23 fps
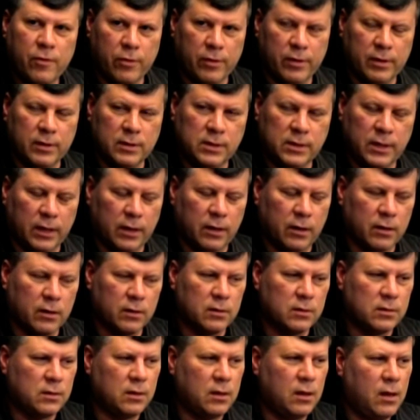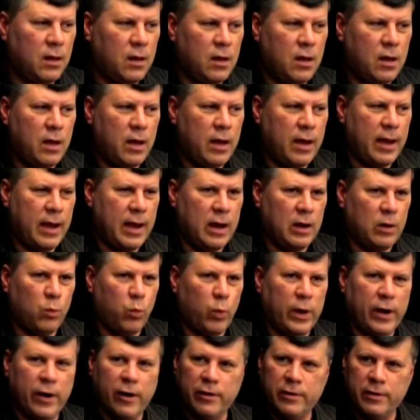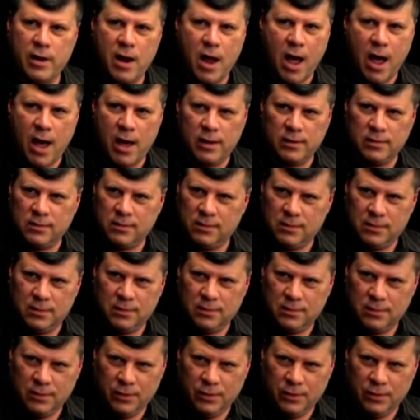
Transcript: where they're singers, and we are not